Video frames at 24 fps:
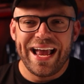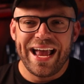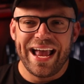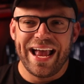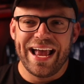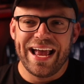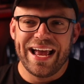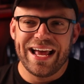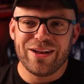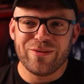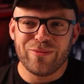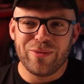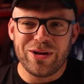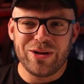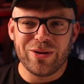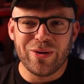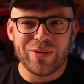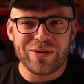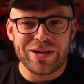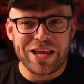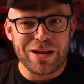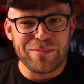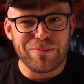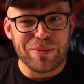and we
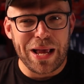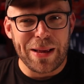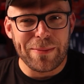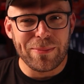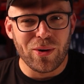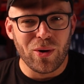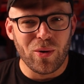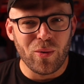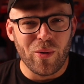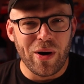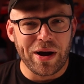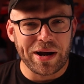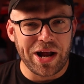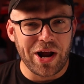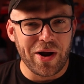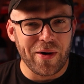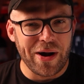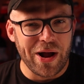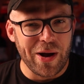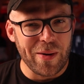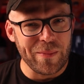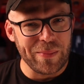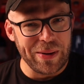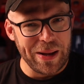don't need people walking
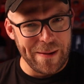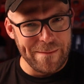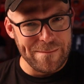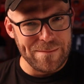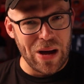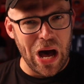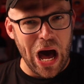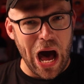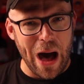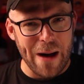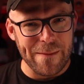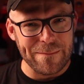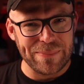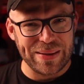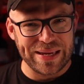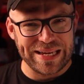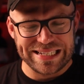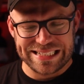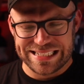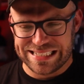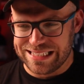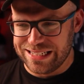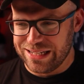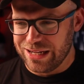around being
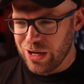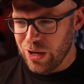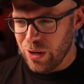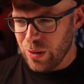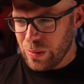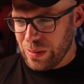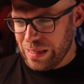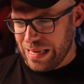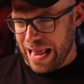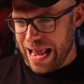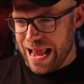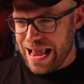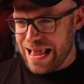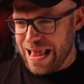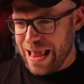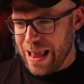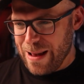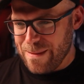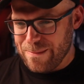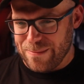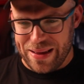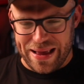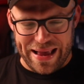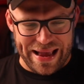pompous, you know,
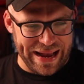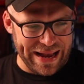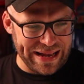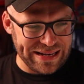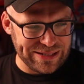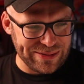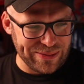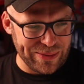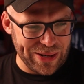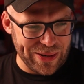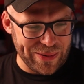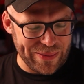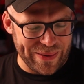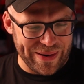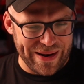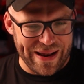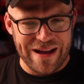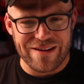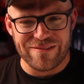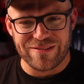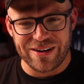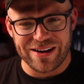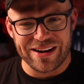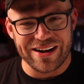gatekeeping and doing
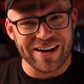whatever.